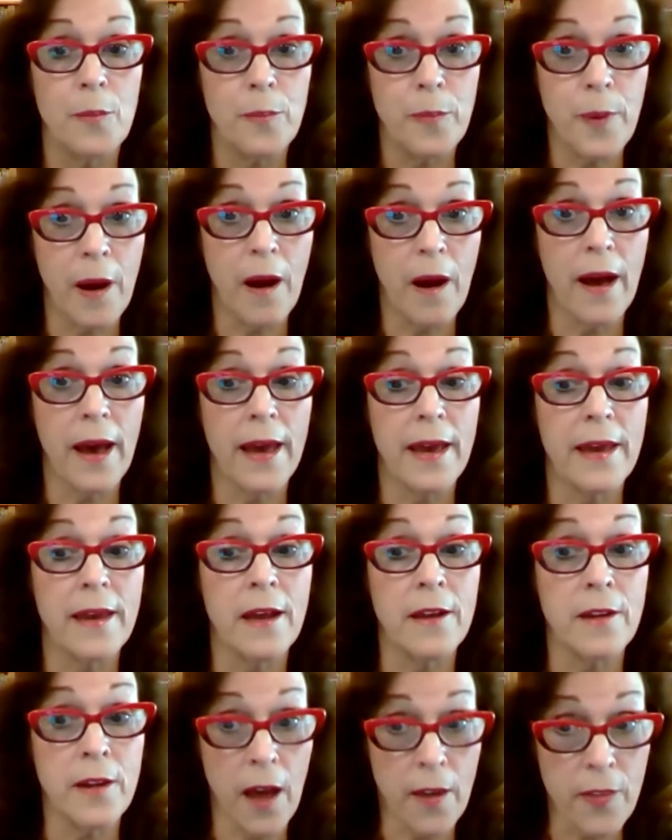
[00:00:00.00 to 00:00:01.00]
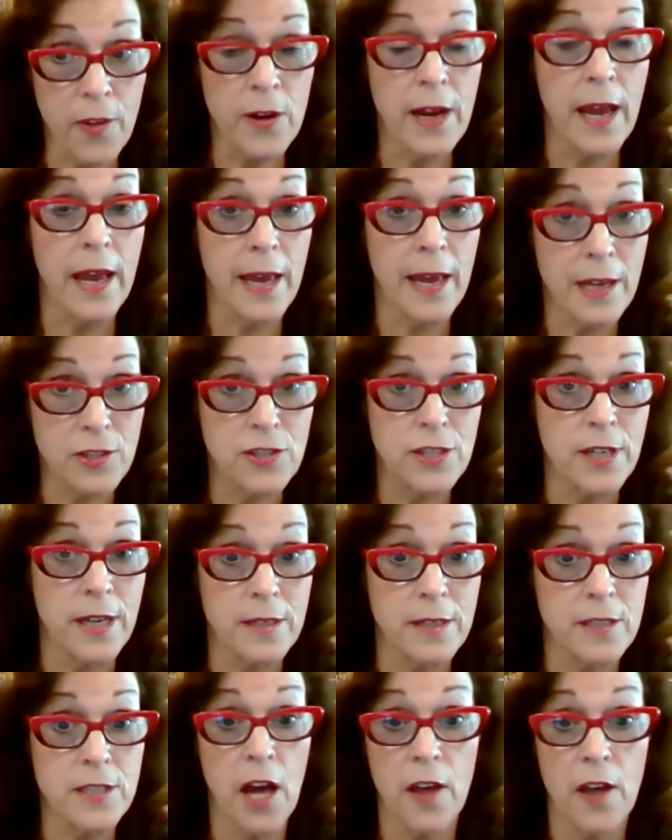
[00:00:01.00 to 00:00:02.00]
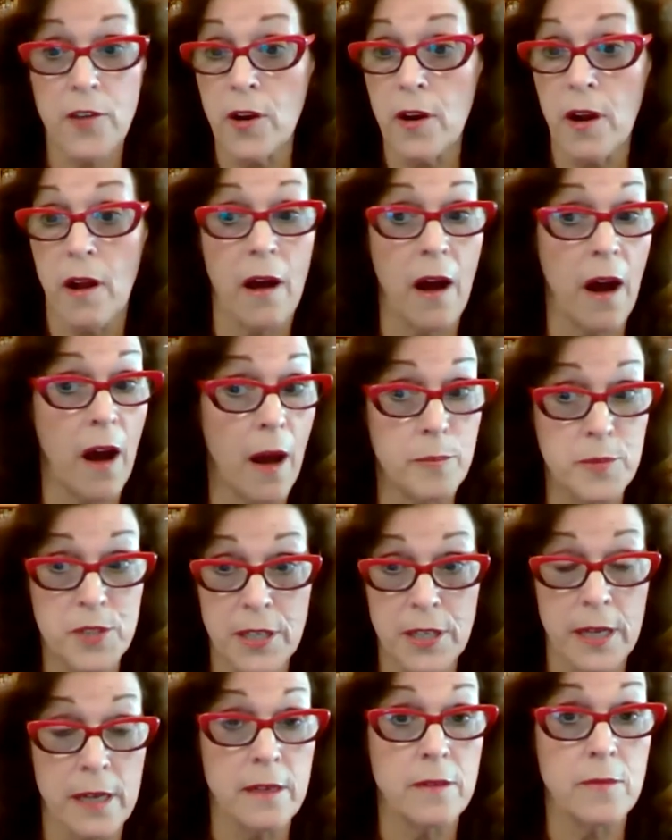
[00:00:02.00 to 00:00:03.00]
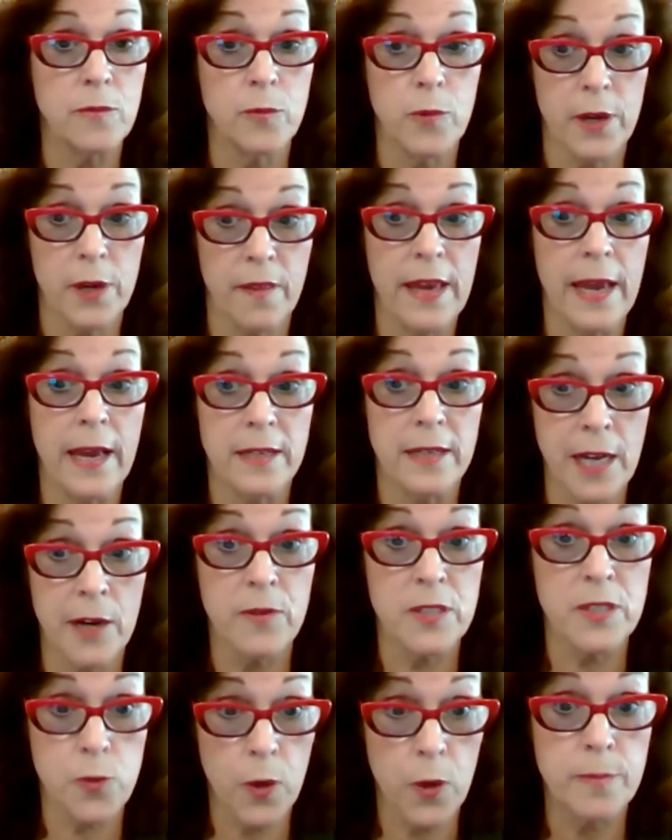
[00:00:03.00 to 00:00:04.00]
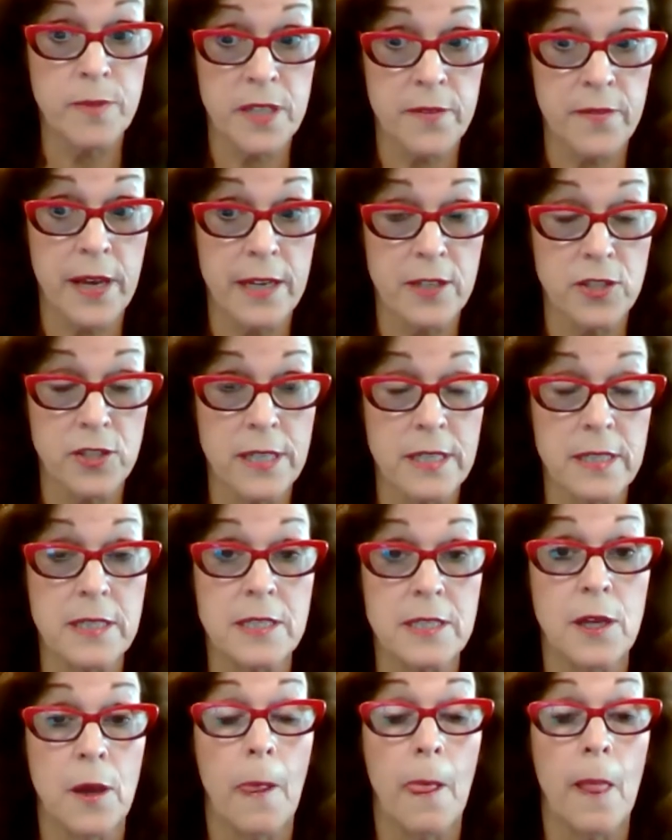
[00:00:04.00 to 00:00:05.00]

by another agent, another option, one of the anti-resorptive agents,